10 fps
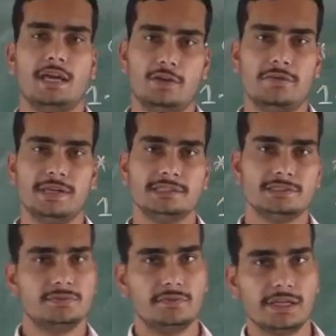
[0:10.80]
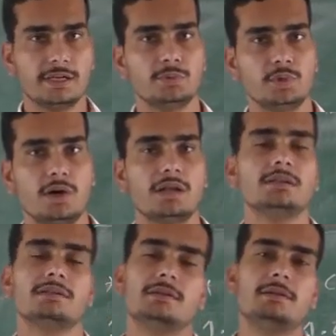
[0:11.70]
Hello friends, welcome to all.
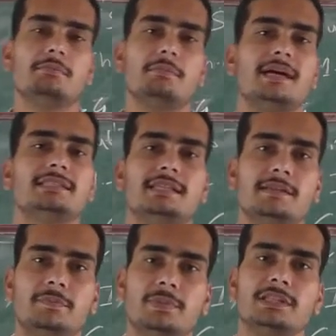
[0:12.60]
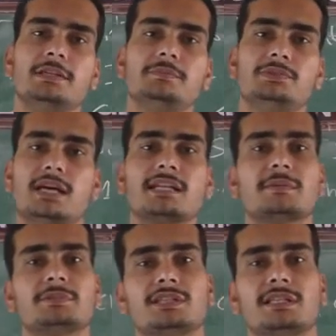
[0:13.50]
Myself Pradeep
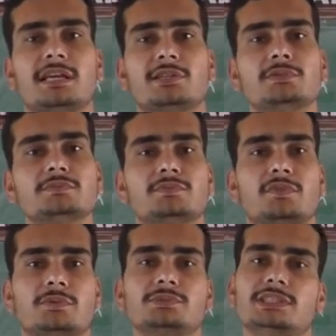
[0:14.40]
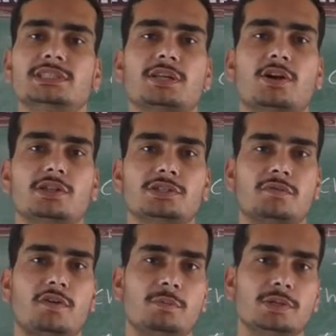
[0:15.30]
Sharda Prasad Yadav from Citizen College
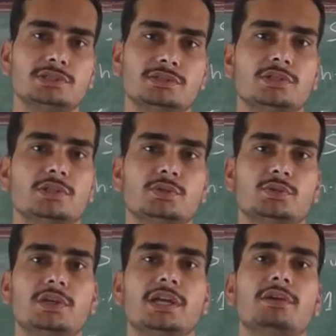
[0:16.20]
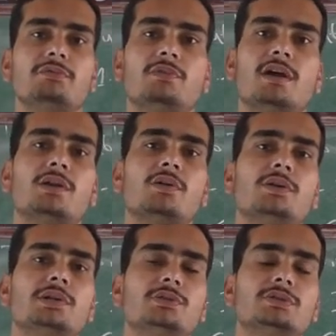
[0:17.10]
of Commerce. Today we are
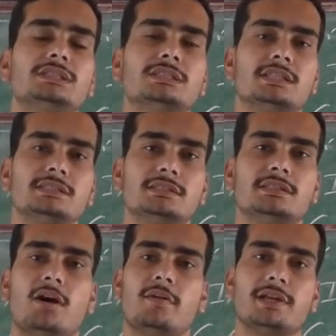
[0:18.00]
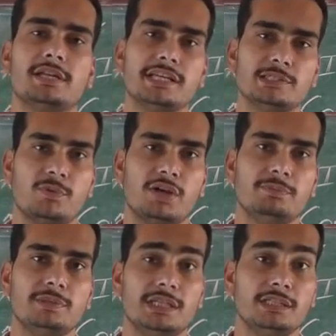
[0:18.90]
going to discuss our next
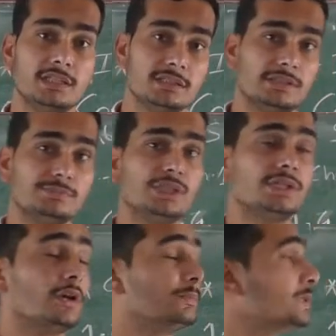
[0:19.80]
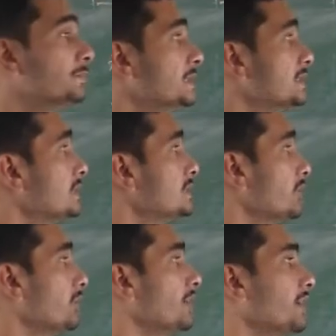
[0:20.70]
point in the subject of the
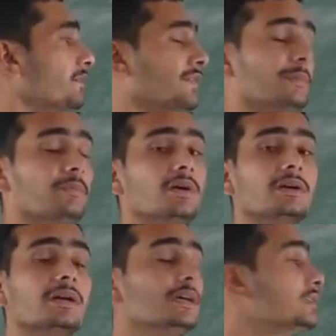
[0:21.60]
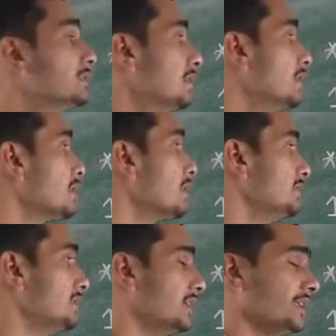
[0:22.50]
business regulatory framework, the
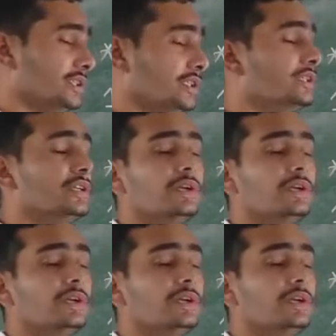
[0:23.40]
consideration.